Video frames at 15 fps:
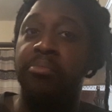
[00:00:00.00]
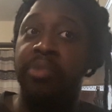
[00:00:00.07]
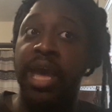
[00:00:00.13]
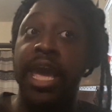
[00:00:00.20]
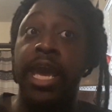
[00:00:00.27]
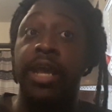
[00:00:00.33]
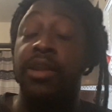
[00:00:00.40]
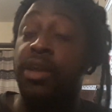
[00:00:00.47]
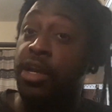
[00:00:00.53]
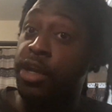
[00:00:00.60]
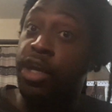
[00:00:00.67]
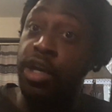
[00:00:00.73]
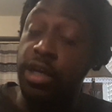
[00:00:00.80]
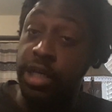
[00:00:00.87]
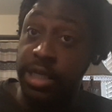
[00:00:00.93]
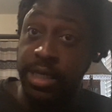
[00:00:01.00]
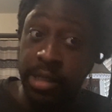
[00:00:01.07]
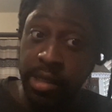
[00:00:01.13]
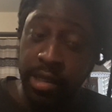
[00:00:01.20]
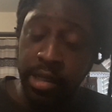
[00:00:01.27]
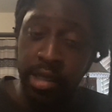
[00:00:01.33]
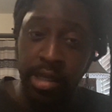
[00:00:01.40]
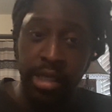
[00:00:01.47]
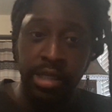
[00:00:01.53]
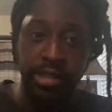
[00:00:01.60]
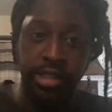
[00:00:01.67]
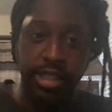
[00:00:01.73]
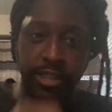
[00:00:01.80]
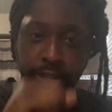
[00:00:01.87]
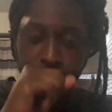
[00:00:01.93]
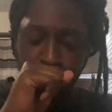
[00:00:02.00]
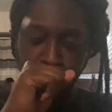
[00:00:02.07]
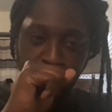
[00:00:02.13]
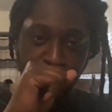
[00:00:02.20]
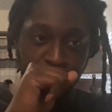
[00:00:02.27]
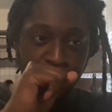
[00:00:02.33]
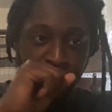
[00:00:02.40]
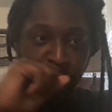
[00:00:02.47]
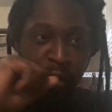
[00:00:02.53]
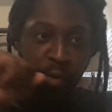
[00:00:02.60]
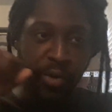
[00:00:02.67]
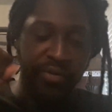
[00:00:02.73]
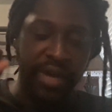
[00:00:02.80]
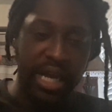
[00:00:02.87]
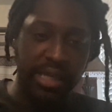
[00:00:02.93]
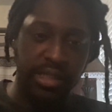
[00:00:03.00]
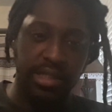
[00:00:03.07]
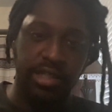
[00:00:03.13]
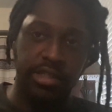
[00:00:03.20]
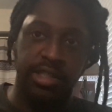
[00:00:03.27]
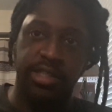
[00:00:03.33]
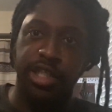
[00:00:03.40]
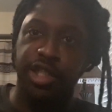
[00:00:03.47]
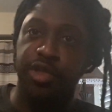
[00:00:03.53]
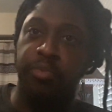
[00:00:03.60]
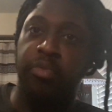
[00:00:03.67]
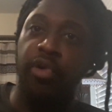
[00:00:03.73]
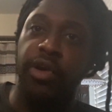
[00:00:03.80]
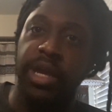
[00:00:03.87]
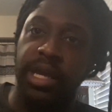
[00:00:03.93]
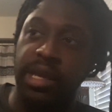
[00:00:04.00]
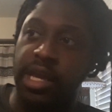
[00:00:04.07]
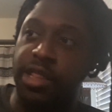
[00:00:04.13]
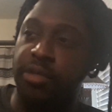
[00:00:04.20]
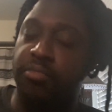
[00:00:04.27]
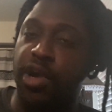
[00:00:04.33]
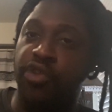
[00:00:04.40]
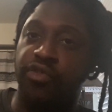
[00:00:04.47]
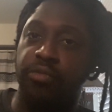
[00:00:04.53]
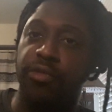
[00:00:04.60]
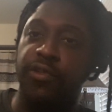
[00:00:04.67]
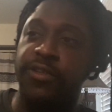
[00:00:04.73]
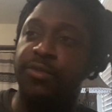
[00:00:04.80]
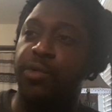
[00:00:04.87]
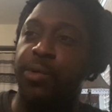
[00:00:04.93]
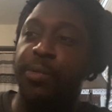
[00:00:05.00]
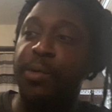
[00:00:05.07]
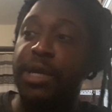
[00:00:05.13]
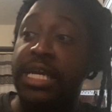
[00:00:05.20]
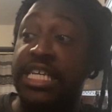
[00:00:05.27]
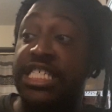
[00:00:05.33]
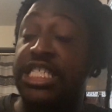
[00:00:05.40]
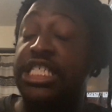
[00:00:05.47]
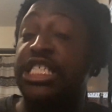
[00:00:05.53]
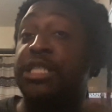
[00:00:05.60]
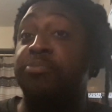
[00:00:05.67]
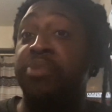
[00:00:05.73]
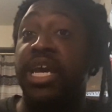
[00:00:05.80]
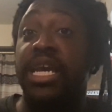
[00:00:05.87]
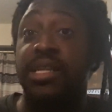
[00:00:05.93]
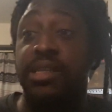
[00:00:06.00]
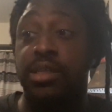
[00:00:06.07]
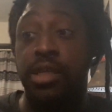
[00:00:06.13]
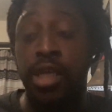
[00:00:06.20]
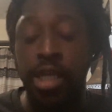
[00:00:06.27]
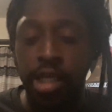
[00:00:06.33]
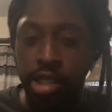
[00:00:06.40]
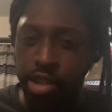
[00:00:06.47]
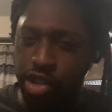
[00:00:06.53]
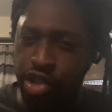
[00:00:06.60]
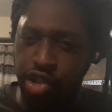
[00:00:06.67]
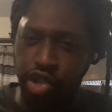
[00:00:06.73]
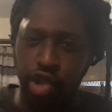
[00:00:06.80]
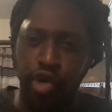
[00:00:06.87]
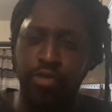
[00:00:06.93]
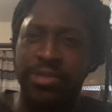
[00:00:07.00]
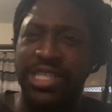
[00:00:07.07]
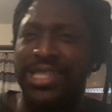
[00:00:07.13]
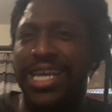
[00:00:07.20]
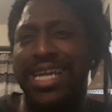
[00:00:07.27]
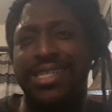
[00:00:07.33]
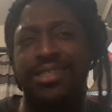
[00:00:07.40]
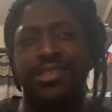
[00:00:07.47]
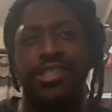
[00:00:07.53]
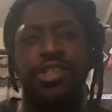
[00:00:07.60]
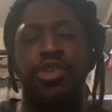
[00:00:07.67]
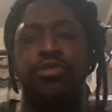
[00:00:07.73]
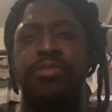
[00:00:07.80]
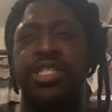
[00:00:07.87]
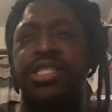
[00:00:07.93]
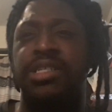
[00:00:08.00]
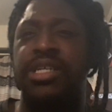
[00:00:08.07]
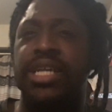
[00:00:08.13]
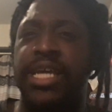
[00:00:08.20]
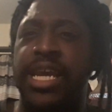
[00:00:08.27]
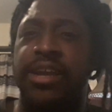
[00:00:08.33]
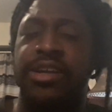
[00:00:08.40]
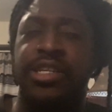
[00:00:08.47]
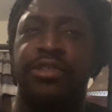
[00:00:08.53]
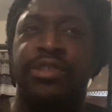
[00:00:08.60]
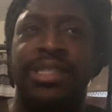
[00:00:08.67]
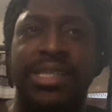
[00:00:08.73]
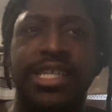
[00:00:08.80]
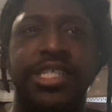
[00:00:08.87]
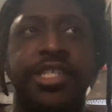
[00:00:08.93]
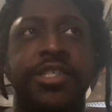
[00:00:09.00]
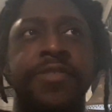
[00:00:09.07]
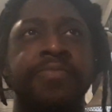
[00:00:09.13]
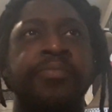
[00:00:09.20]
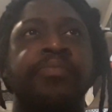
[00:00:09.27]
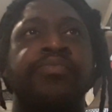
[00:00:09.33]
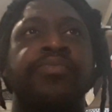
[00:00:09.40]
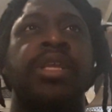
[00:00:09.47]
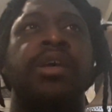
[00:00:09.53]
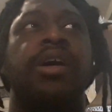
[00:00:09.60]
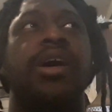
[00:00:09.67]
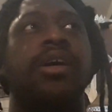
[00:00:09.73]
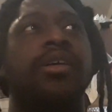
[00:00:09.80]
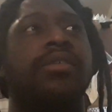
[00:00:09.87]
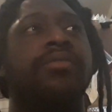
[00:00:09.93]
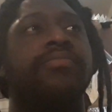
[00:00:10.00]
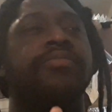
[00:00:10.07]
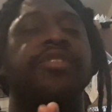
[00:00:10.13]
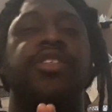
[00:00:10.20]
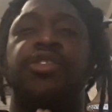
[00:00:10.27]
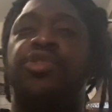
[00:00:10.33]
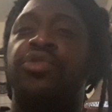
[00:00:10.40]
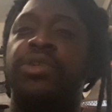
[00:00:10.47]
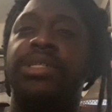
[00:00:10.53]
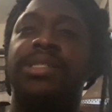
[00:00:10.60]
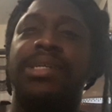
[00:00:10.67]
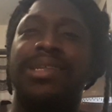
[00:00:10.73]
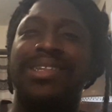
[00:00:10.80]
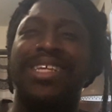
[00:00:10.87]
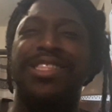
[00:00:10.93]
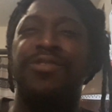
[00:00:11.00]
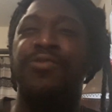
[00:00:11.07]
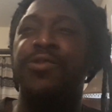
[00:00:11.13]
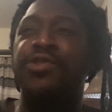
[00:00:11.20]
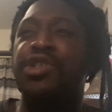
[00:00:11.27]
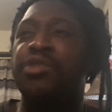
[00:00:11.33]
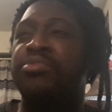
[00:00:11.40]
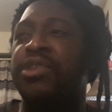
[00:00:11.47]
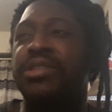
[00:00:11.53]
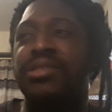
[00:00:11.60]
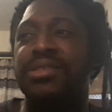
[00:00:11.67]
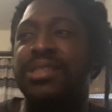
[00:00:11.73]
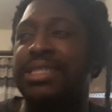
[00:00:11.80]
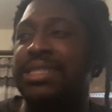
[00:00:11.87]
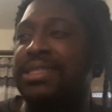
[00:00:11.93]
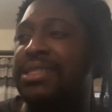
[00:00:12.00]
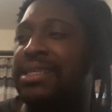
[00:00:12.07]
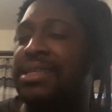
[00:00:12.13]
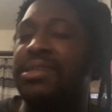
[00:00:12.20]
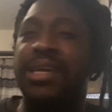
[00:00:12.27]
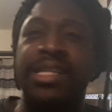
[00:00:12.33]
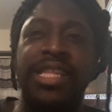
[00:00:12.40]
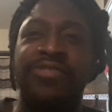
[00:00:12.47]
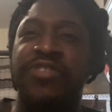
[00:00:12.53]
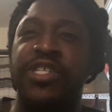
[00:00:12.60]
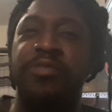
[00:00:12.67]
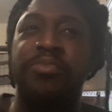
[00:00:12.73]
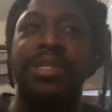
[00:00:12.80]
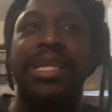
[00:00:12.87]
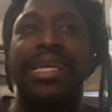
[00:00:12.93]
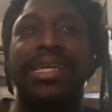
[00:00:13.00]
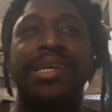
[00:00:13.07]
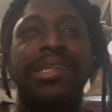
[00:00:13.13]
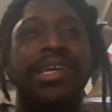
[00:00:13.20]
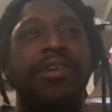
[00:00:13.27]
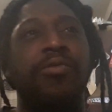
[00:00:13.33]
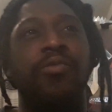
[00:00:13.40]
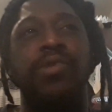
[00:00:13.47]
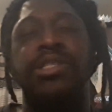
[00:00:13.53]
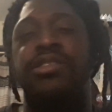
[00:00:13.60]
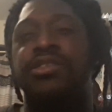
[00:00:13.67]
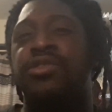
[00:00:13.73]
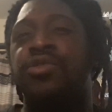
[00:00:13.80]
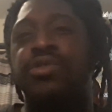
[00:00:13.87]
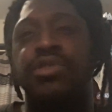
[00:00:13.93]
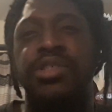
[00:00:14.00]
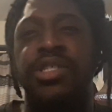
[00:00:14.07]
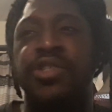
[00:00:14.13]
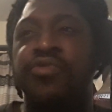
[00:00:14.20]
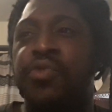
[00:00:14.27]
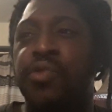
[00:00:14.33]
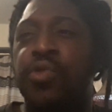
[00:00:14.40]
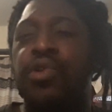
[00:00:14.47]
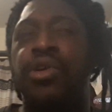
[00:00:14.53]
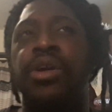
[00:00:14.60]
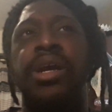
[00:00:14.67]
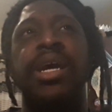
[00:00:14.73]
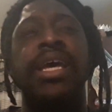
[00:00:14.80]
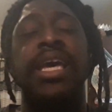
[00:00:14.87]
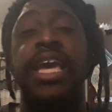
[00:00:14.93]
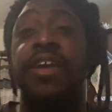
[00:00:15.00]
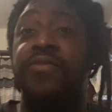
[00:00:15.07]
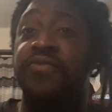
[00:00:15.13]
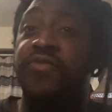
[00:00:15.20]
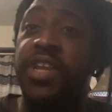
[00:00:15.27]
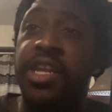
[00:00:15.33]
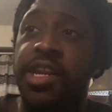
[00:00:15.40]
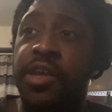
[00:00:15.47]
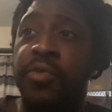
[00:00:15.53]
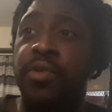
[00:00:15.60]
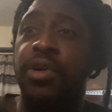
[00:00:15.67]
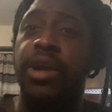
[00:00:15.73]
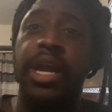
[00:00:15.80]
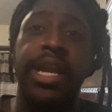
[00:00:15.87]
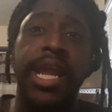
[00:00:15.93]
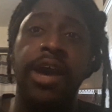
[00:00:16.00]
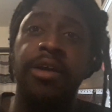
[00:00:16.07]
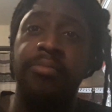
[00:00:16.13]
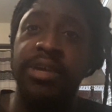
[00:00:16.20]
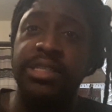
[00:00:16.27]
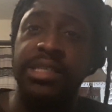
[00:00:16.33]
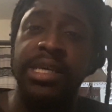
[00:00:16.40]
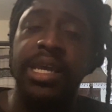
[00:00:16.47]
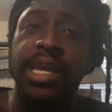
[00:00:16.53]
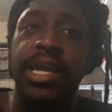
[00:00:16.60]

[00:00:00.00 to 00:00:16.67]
bad, good, just, we've gotten to such a point in the Marvel movies where we expect so much action, so much good characterization. The storytelling, like, the Russo brothers, they've just been, like, killing it. Winter Soldier, Civil War, Infinity War, and now about to hit